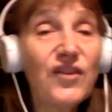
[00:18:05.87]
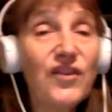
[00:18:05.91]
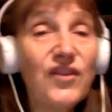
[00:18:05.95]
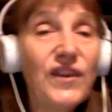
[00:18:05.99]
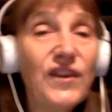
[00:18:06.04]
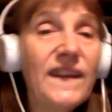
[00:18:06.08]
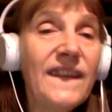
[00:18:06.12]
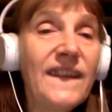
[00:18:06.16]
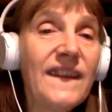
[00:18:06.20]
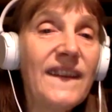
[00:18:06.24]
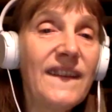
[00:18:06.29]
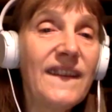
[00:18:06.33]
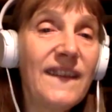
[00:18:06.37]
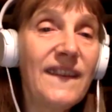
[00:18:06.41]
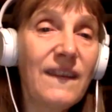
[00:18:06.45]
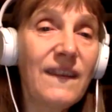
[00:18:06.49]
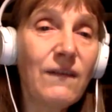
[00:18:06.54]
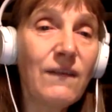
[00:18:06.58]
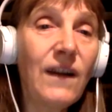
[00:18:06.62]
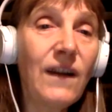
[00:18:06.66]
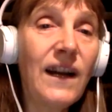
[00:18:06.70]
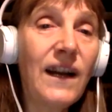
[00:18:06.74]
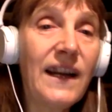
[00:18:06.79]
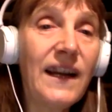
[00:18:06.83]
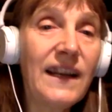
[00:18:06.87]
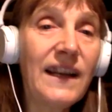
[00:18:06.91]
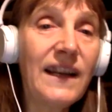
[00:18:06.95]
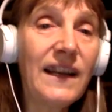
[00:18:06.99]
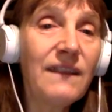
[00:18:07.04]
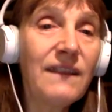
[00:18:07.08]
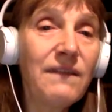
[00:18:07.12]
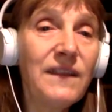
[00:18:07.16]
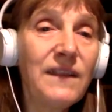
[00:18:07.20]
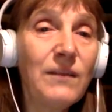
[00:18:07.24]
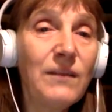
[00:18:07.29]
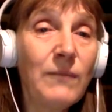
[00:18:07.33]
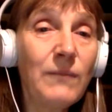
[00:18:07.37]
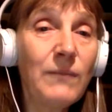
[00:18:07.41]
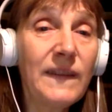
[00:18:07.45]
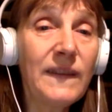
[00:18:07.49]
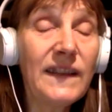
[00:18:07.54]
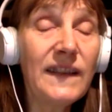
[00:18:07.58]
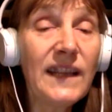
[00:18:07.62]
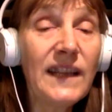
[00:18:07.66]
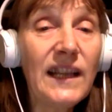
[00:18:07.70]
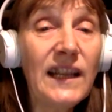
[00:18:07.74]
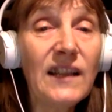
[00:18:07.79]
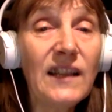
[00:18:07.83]
reasons why the film is
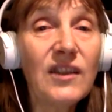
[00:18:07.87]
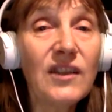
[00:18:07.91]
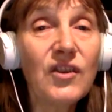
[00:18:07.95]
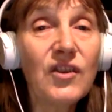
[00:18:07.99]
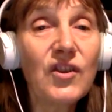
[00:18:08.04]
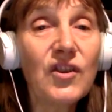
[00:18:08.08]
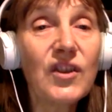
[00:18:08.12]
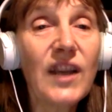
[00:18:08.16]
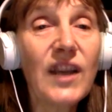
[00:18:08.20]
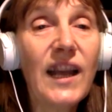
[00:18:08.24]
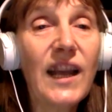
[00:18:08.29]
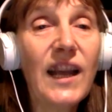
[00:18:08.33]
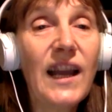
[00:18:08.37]
in English.